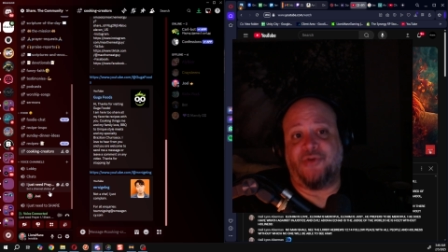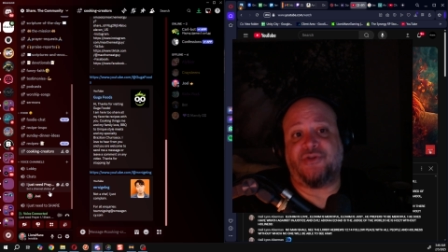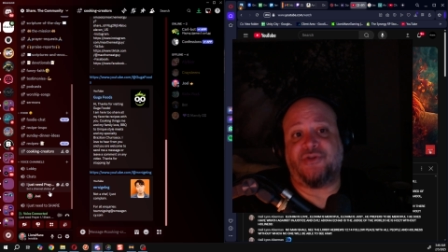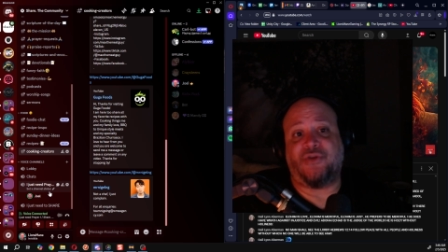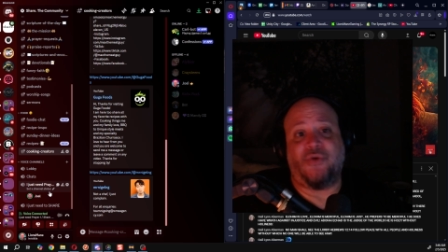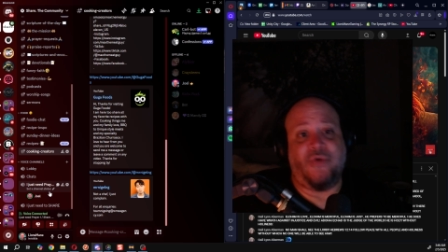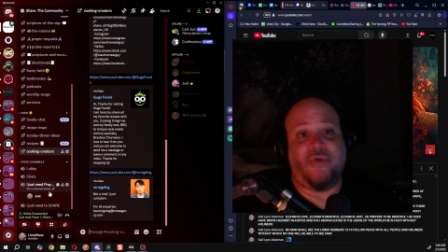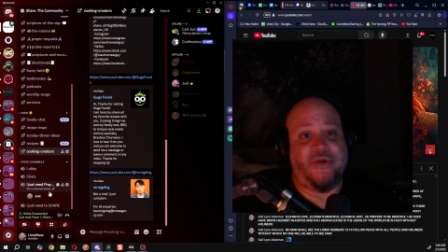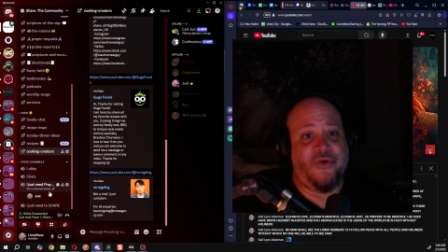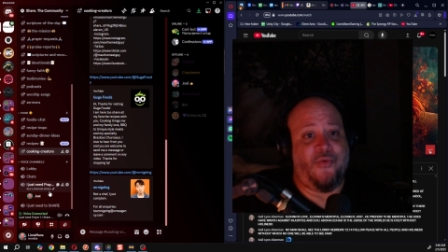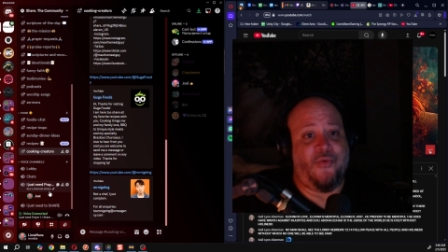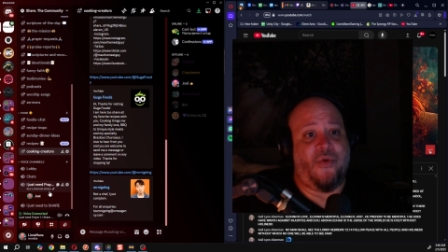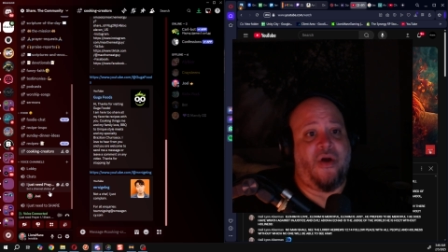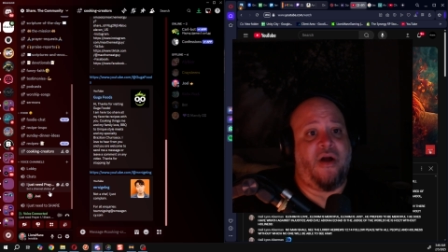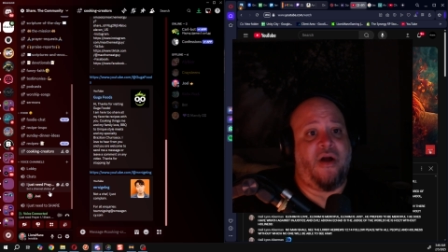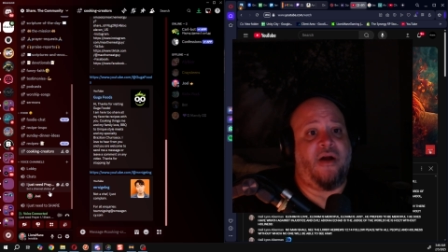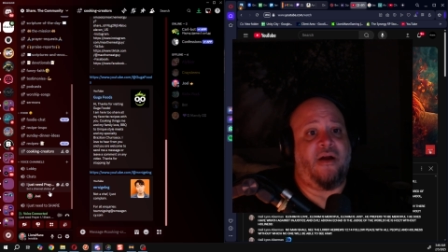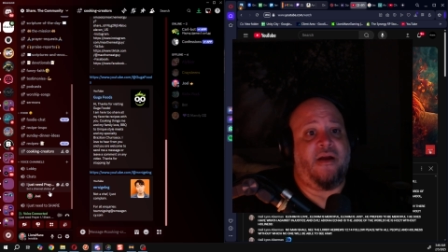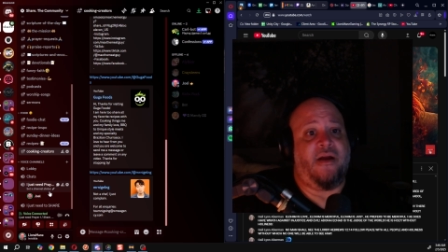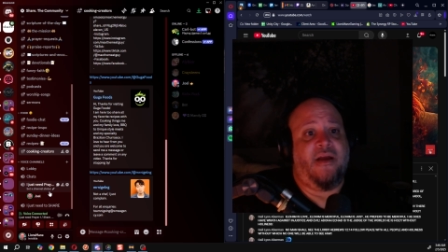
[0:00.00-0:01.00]
who you
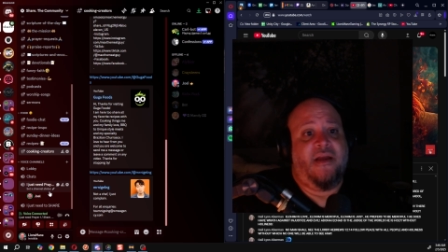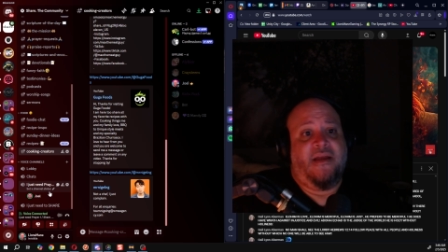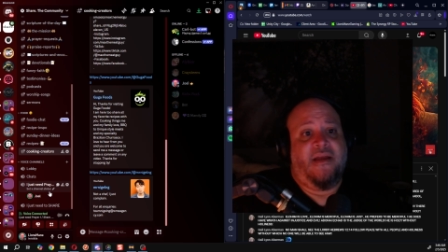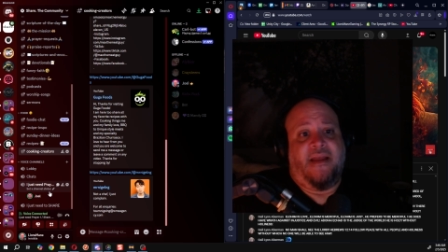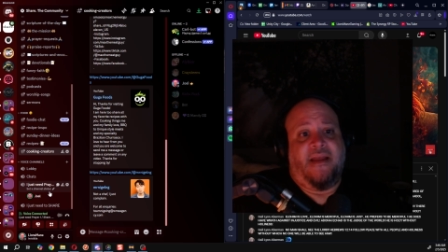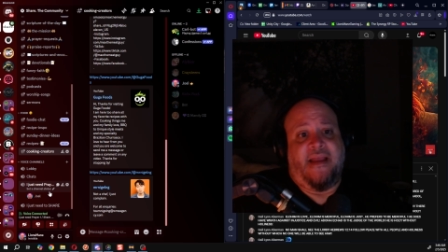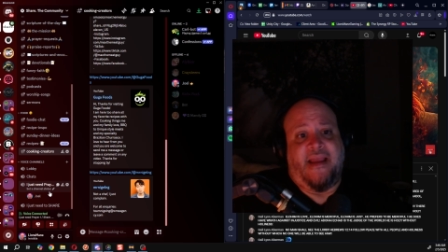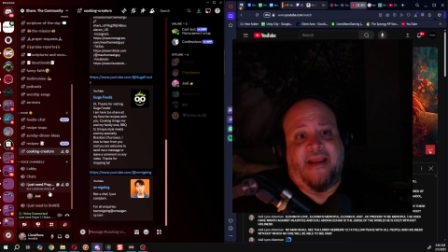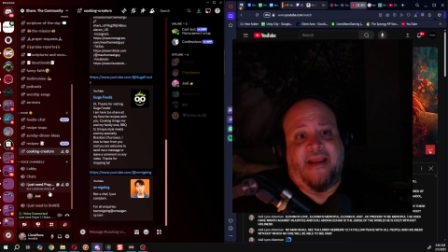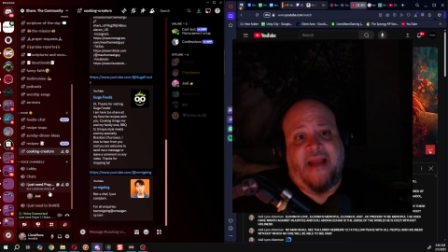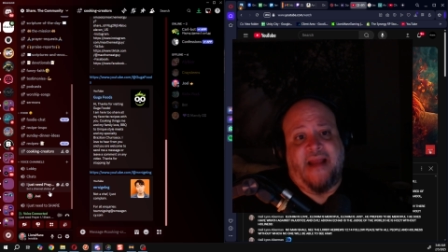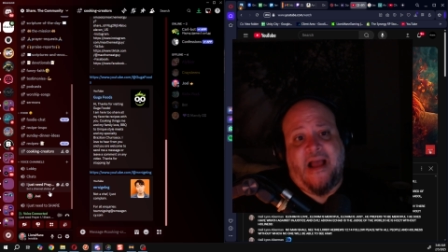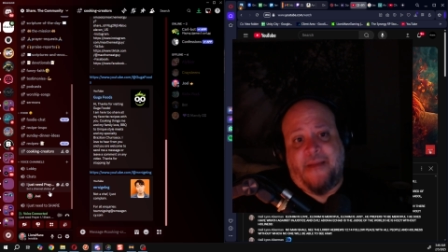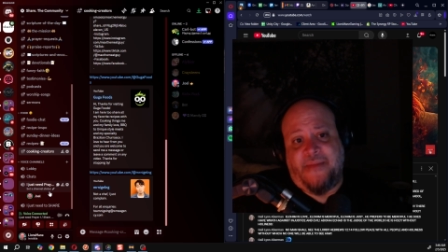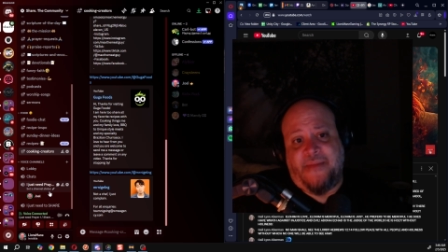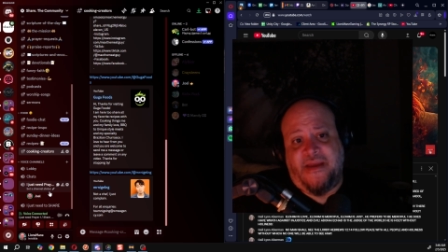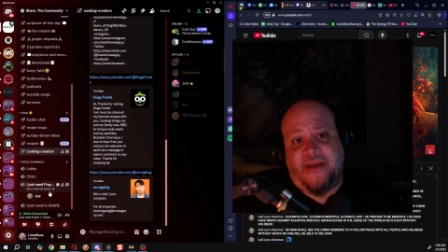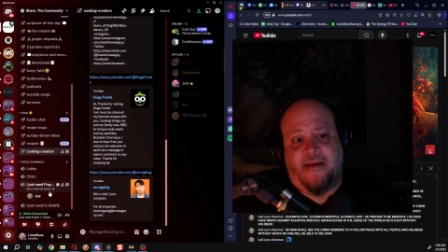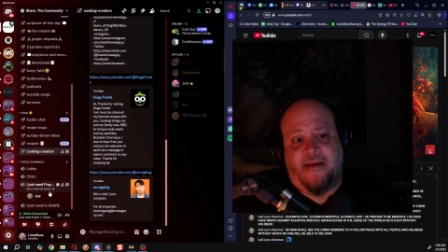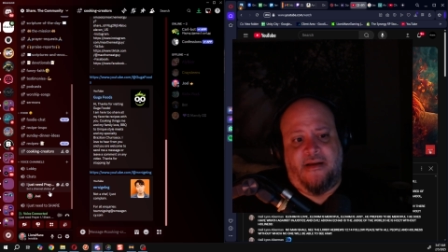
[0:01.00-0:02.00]
are, and I'm
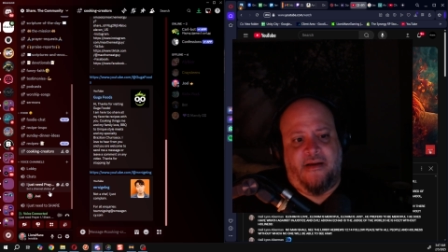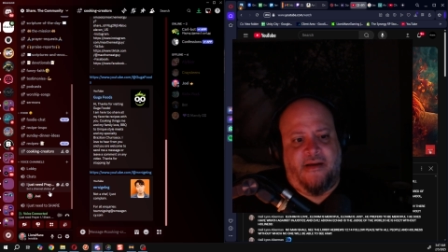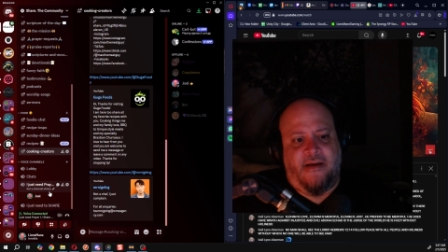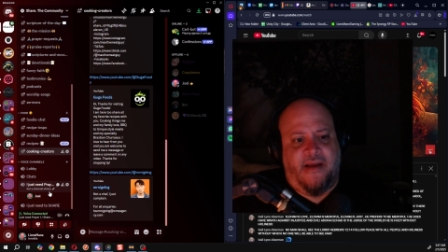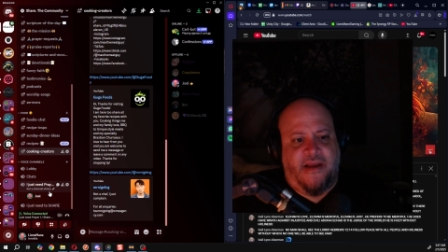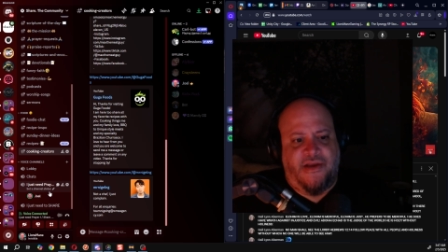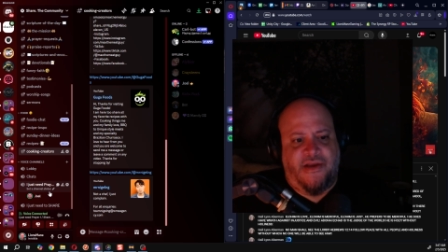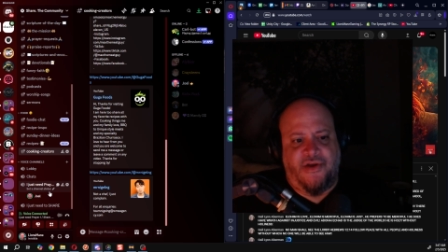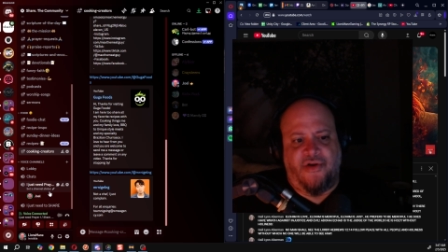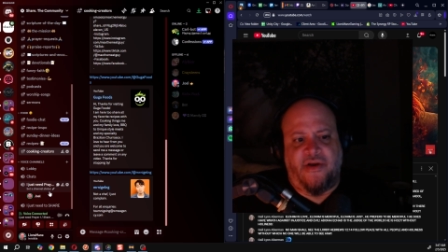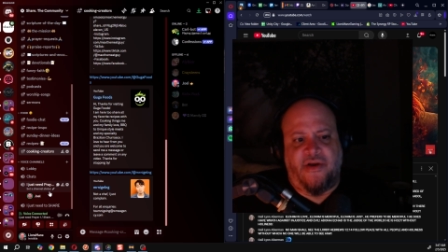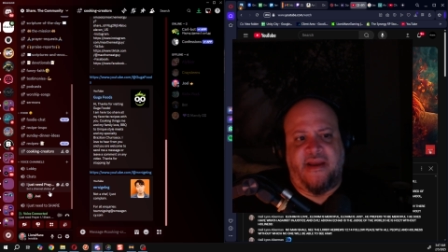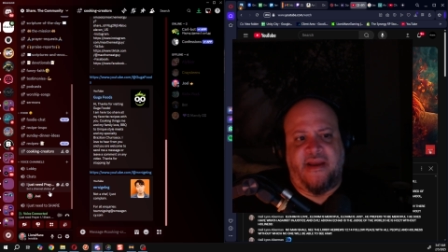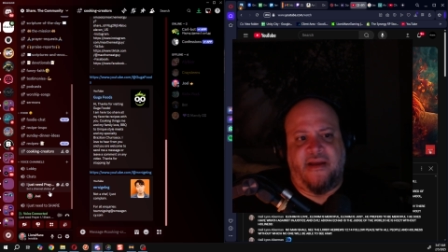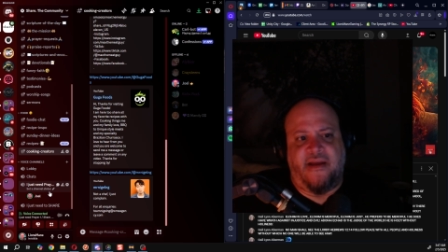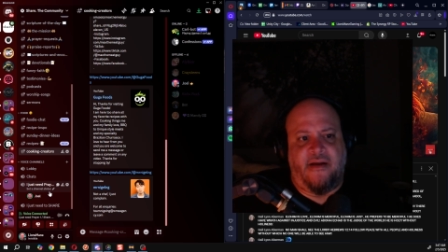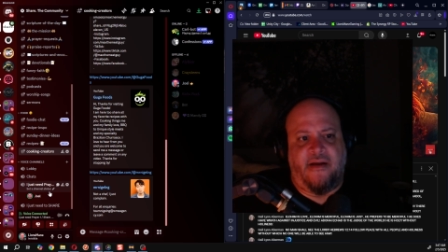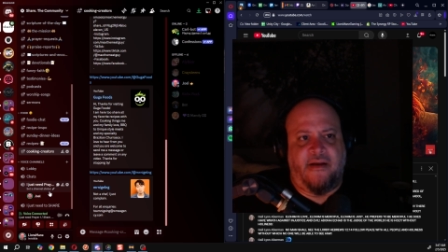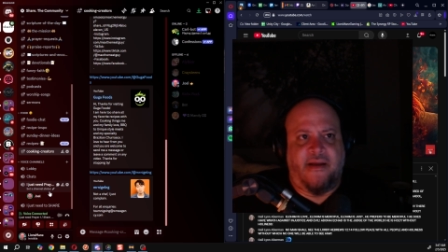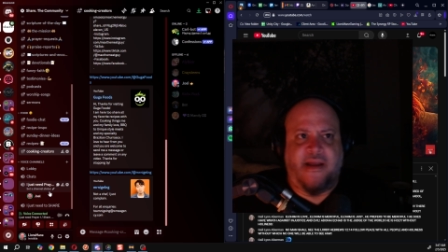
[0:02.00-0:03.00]
here and you're
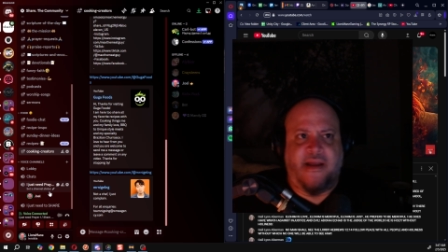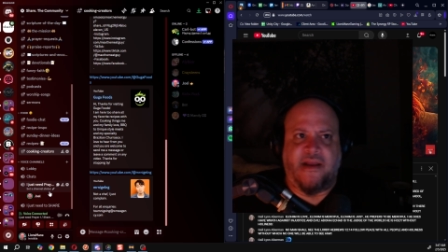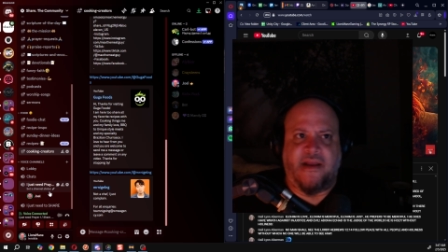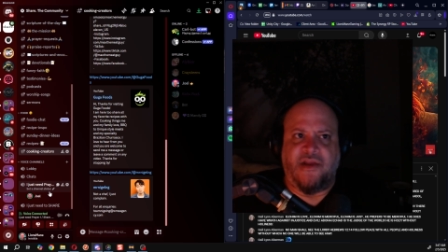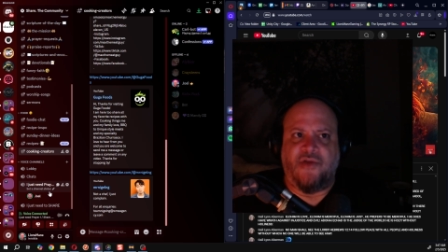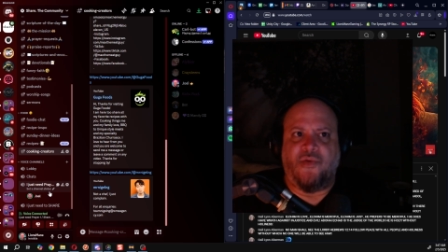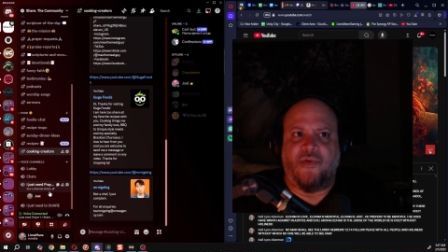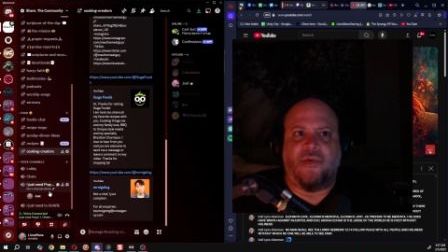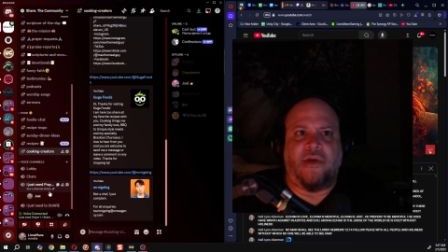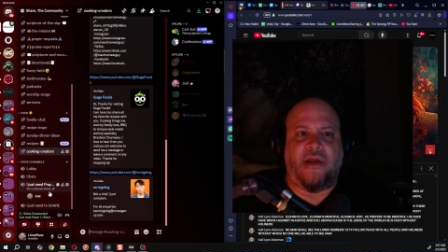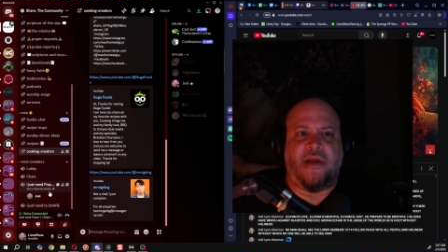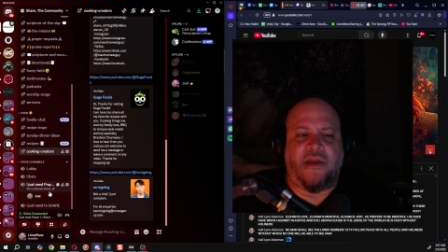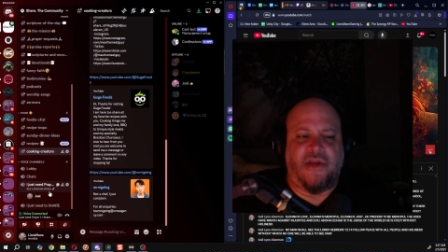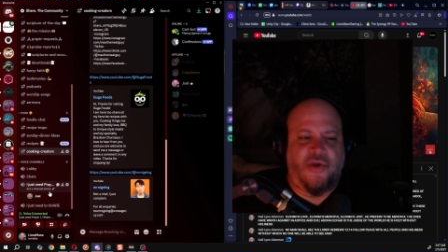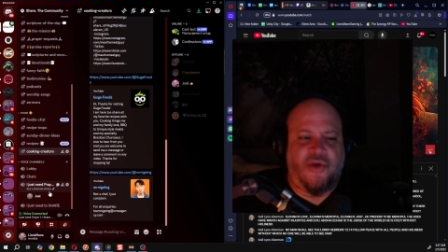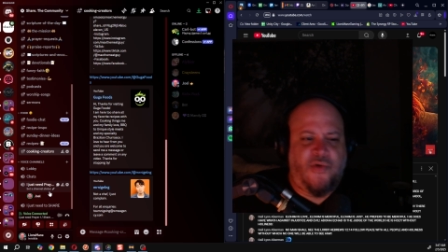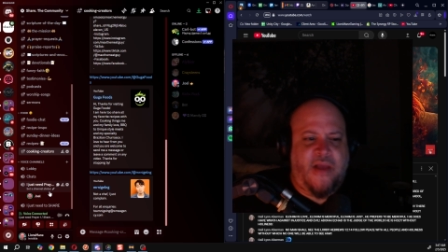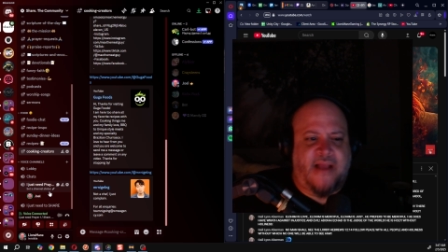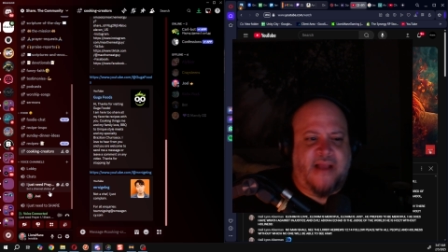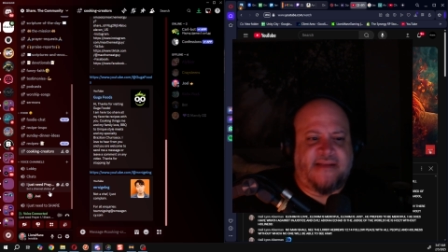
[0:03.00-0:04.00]
here and
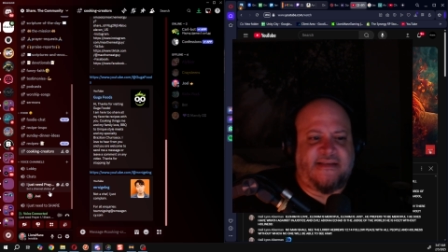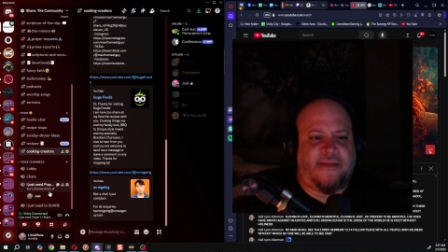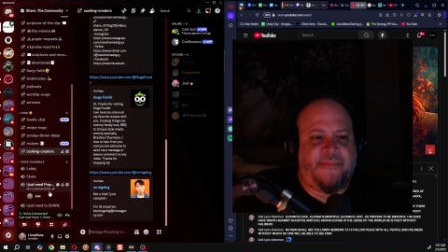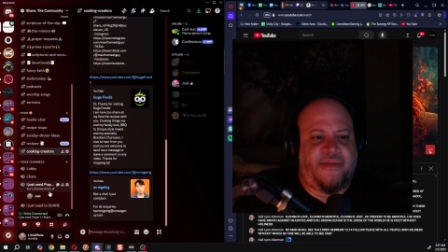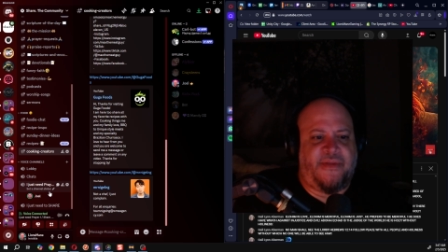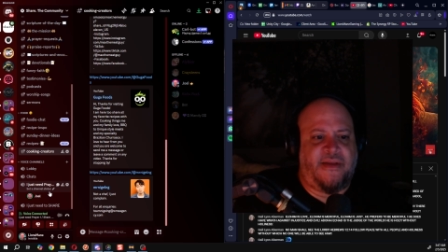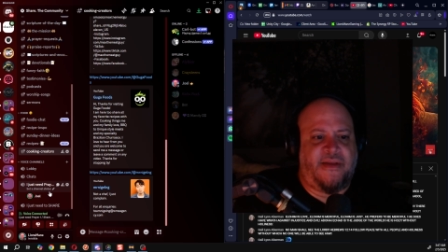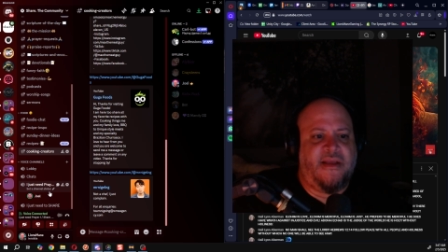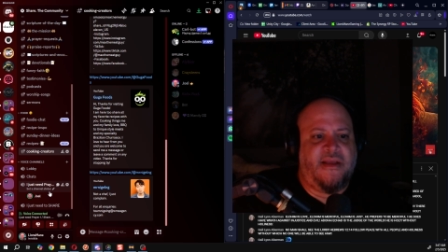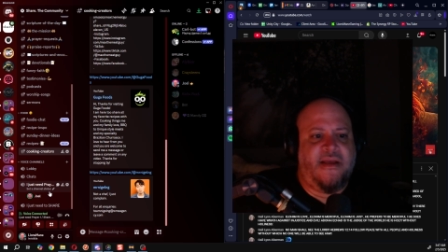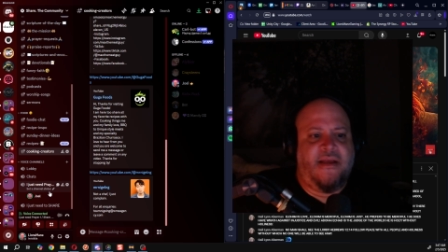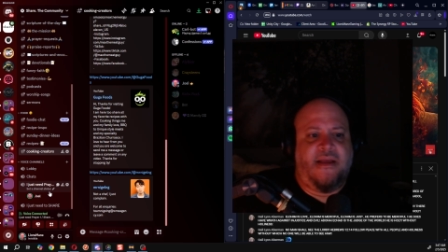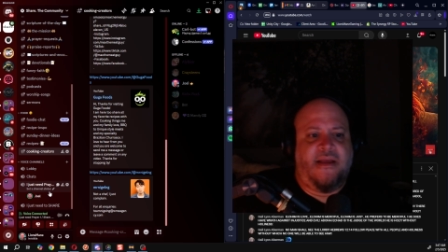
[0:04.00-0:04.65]
you got something,